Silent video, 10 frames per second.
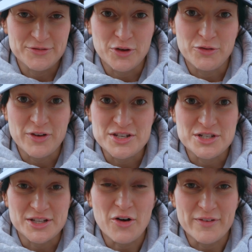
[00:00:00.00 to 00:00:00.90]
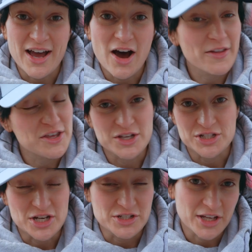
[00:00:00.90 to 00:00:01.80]
few features of it are that you
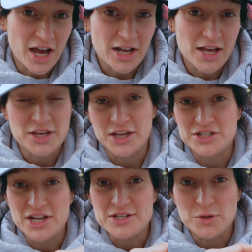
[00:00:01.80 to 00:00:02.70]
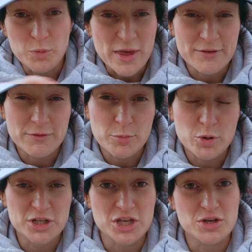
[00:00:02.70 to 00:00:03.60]
can change the colour, you can change the width of the
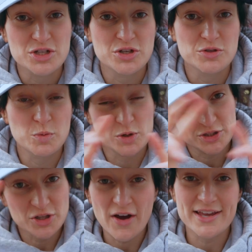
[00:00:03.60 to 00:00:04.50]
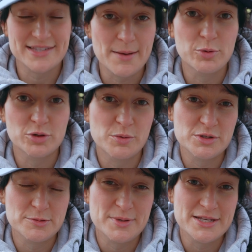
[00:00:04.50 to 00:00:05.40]
border, you can choose what size that border
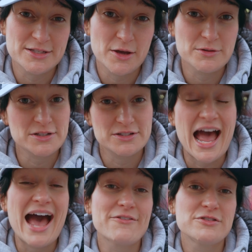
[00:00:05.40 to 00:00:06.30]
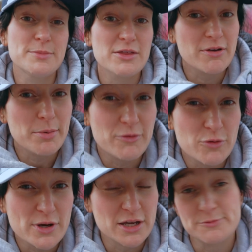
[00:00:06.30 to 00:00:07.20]
wants to be, so it doesn't have to be three by
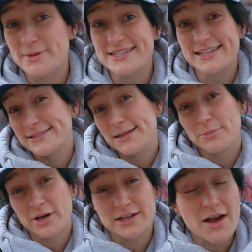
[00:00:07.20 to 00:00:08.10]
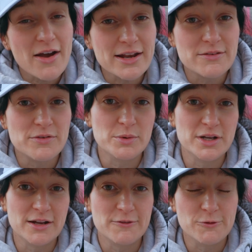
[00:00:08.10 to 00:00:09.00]
four, it could be sixteen by nine if you
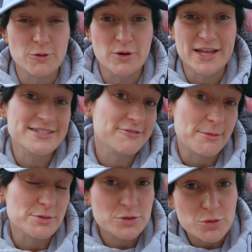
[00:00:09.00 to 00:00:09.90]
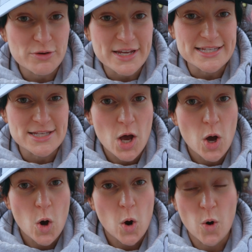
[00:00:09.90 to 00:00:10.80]
wanted it for Instagram stories,
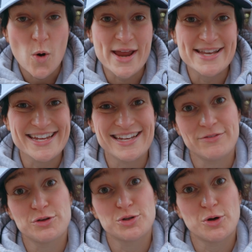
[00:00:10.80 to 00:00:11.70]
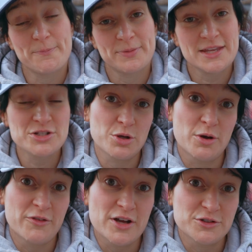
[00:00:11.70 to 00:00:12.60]
or indeed if you shot, did
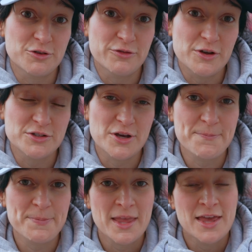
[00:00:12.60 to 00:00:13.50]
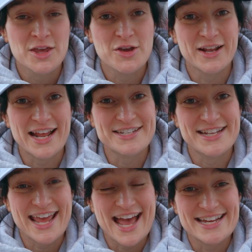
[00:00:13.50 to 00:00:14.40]
shoot a vertical photo, you could
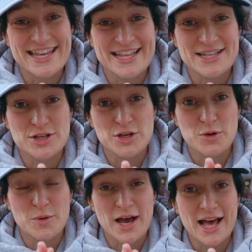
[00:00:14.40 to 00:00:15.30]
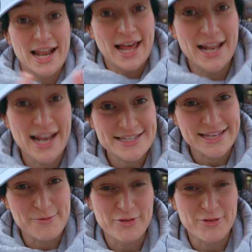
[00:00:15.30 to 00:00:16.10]
actually add it into a, a landscape